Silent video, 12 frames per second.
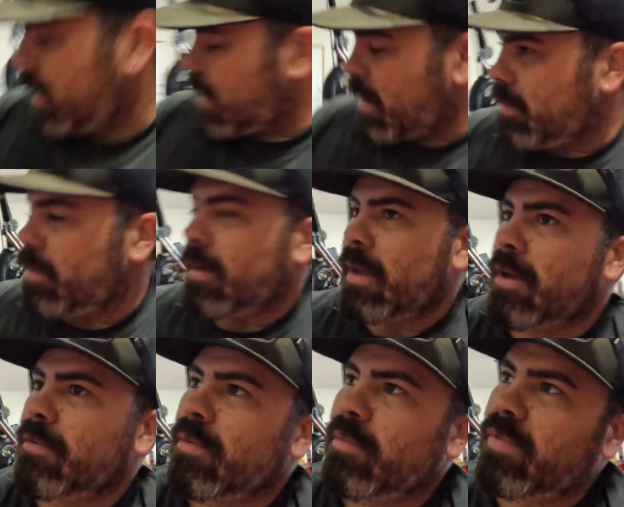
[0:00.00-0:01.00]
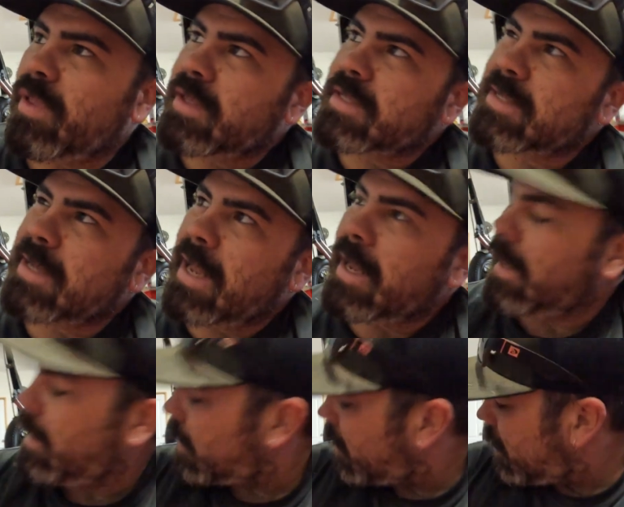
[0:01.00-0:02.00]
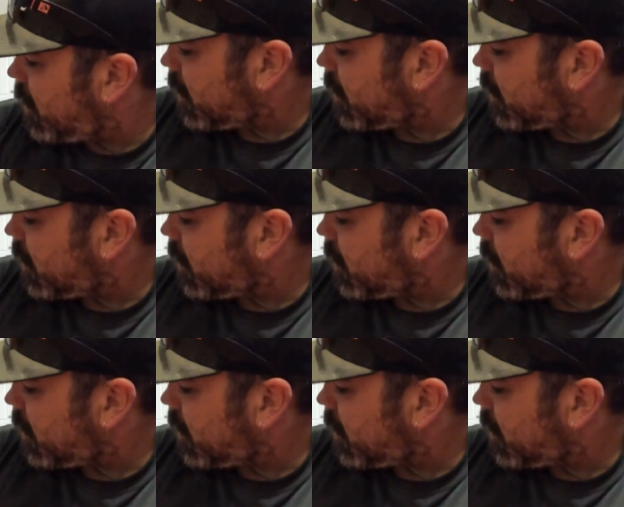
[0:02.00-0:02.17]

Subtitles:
and get up under it with that stand.